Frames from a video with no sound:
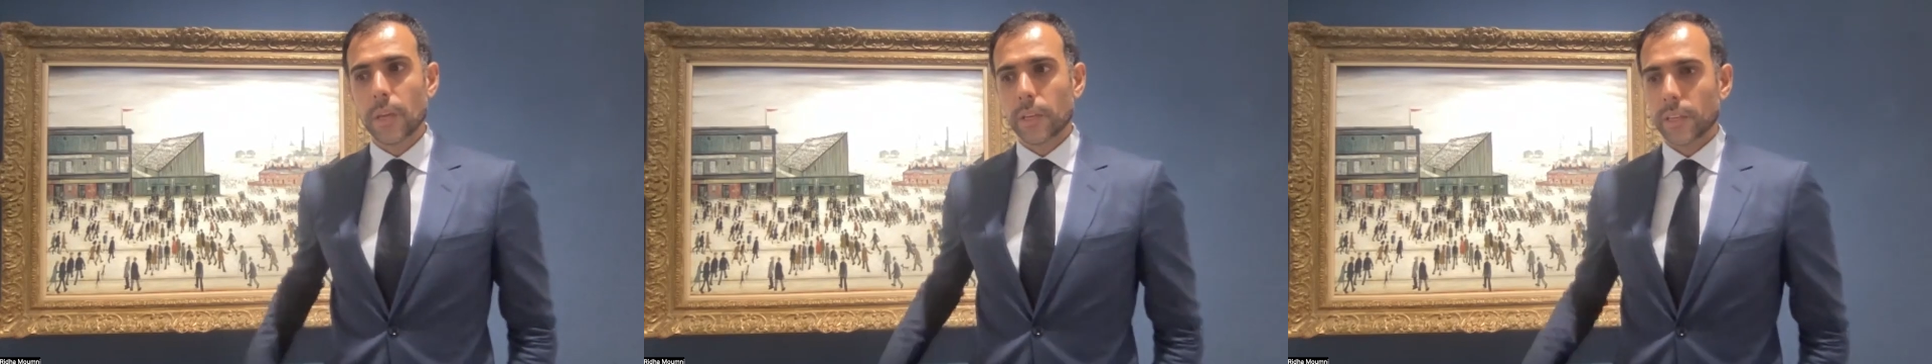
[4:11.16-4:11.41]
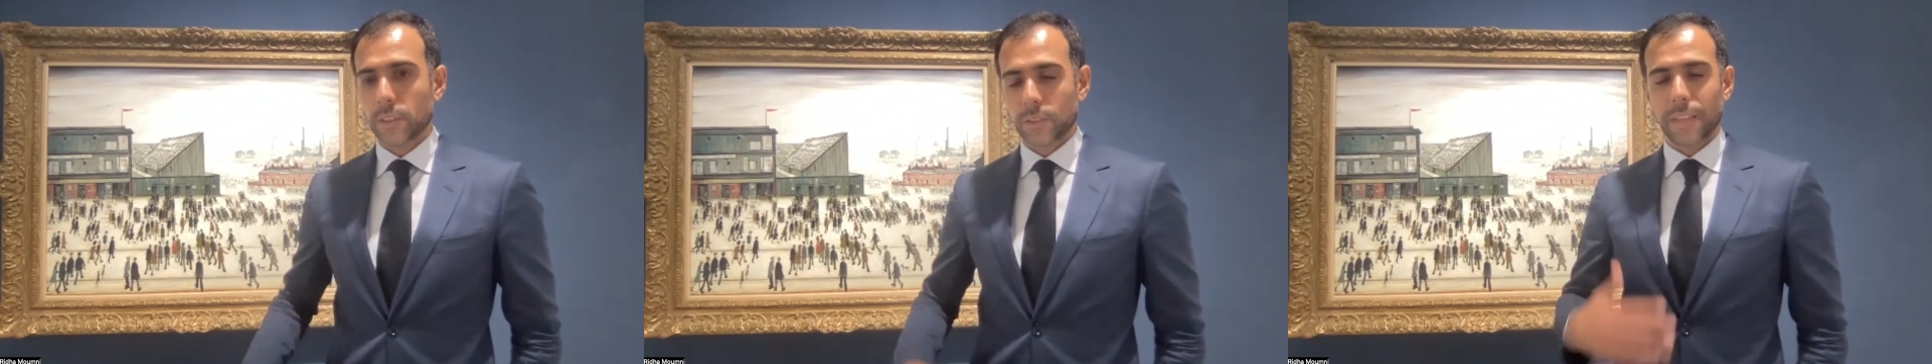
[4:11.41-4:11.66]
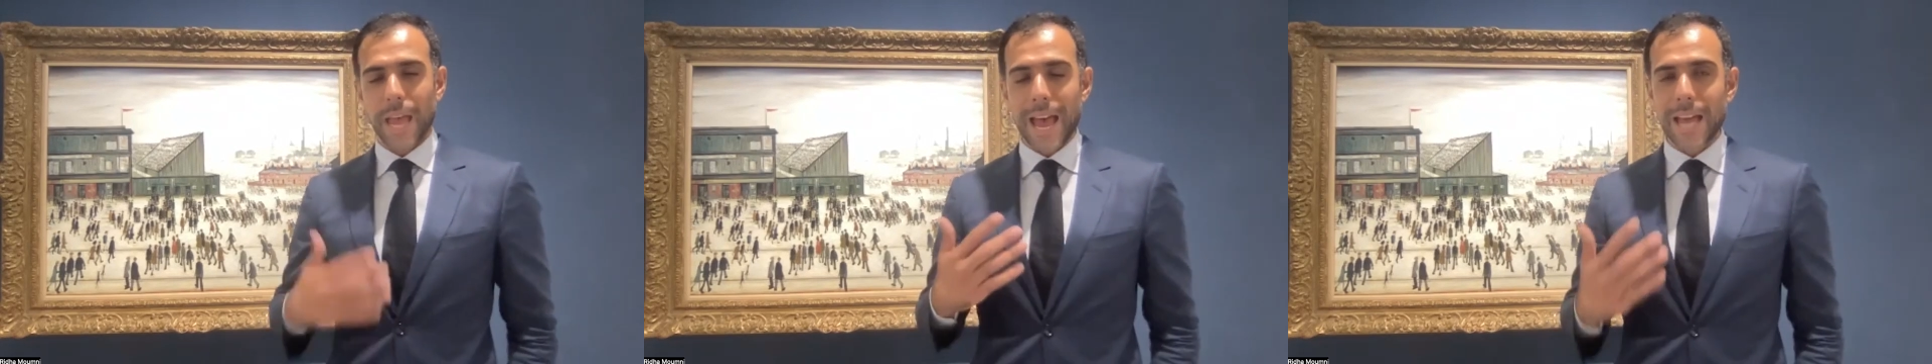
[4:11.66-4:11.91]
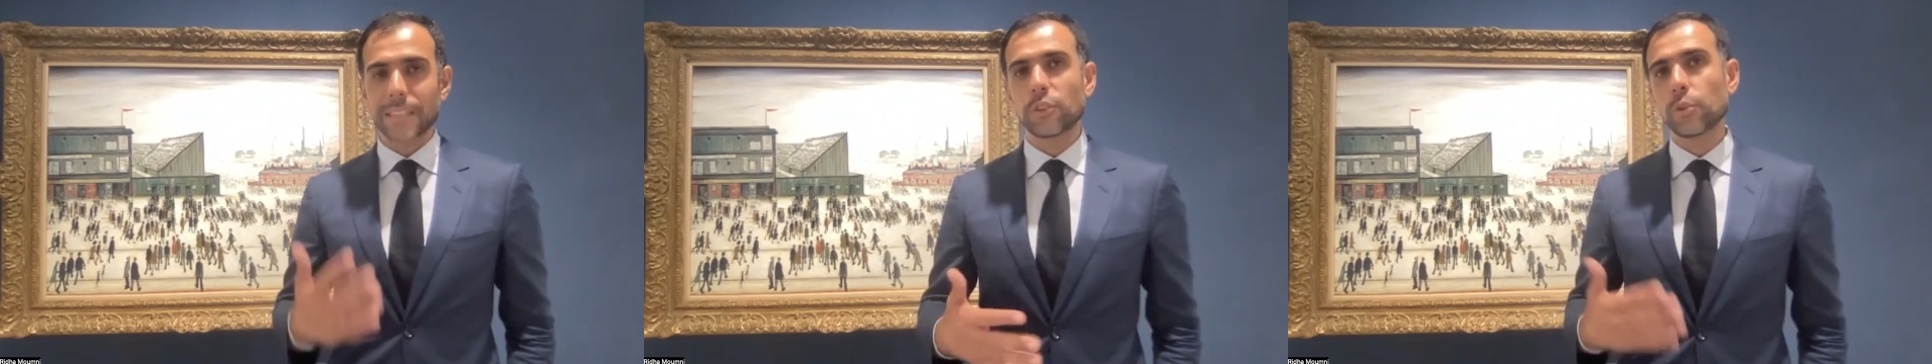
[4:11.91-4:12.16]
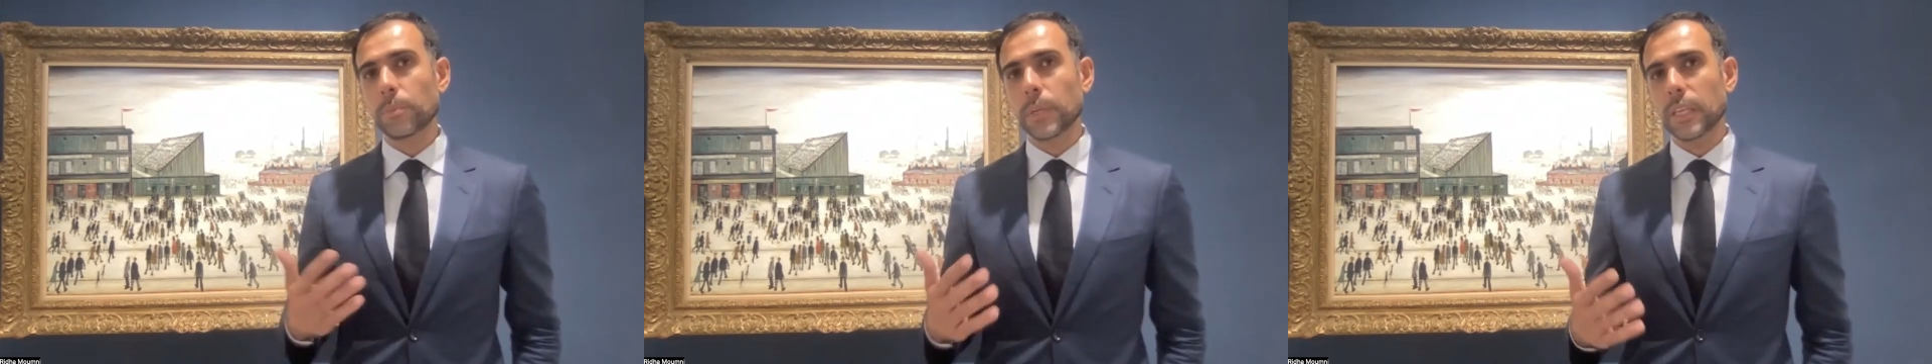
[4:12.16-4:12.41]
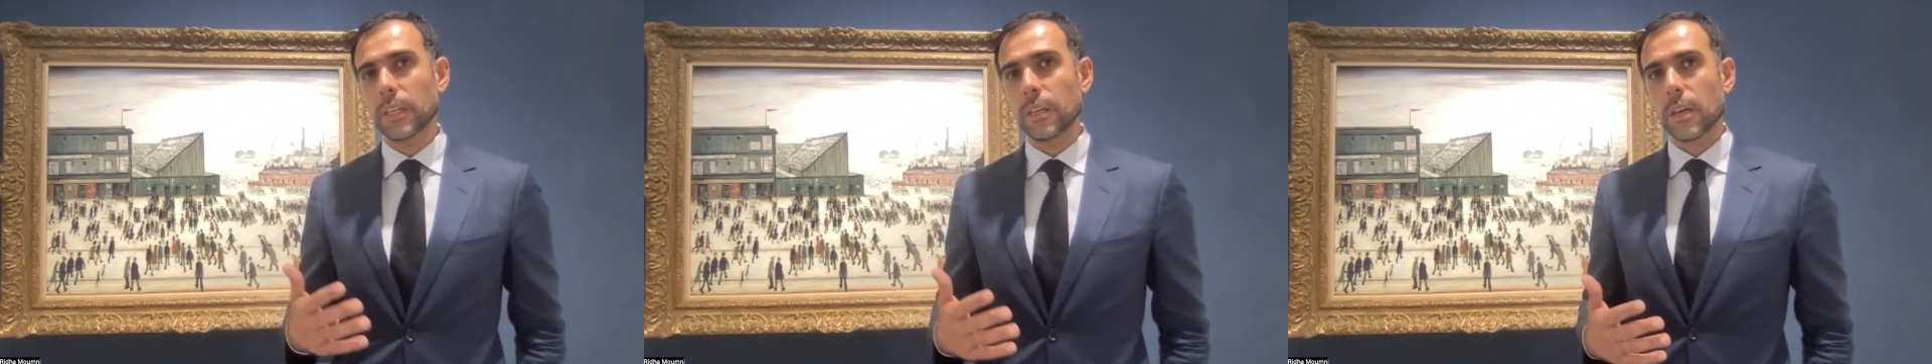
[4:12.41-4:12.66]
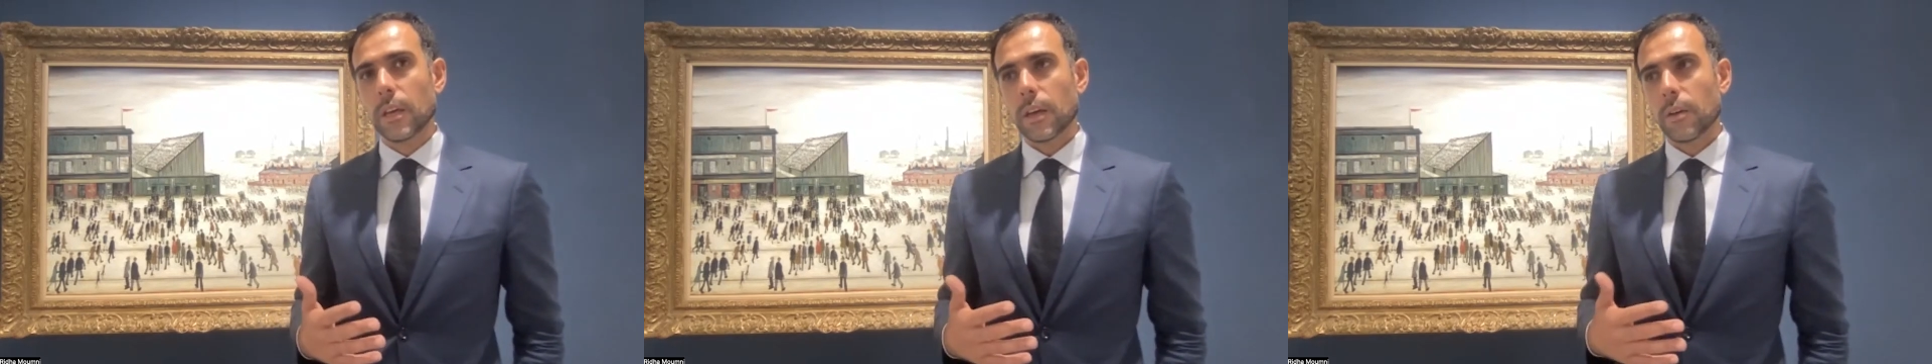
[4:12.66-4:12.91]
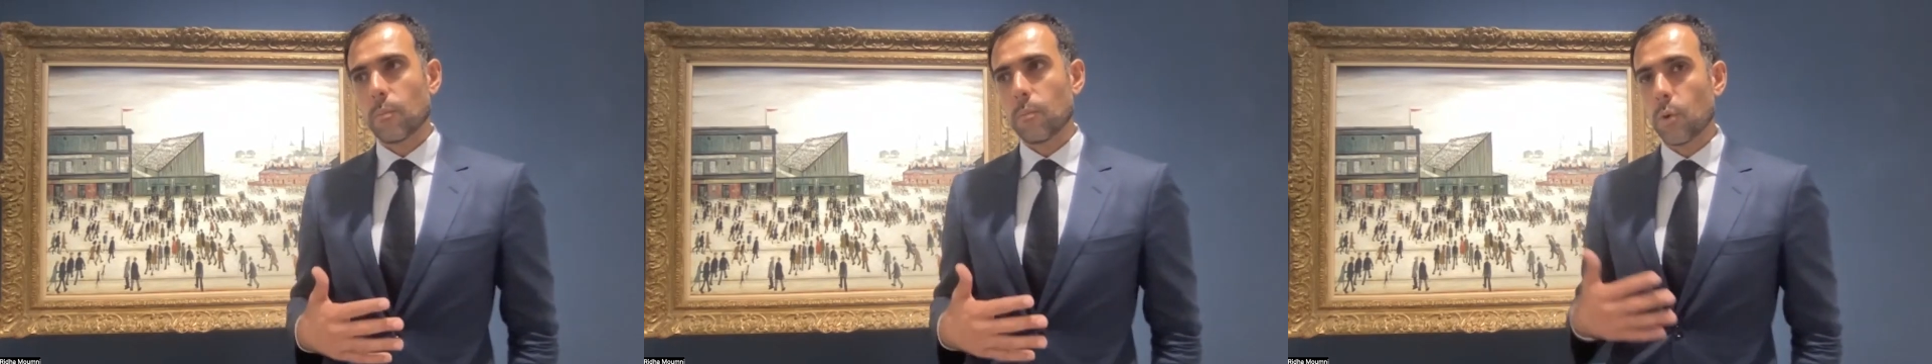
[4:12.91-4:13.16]
it had to be
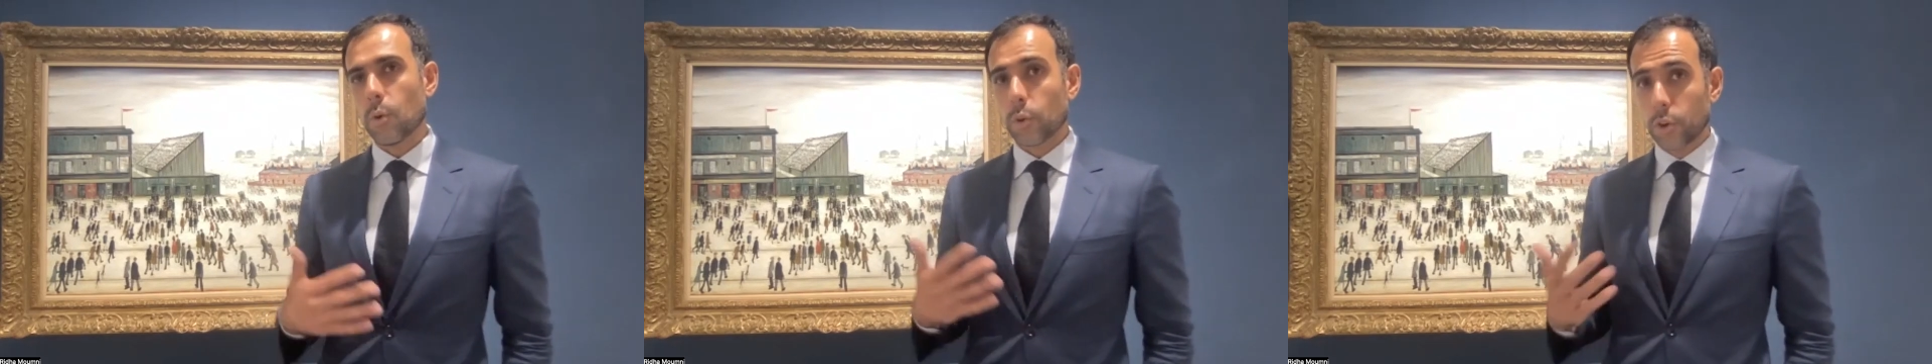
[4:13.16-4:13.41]
more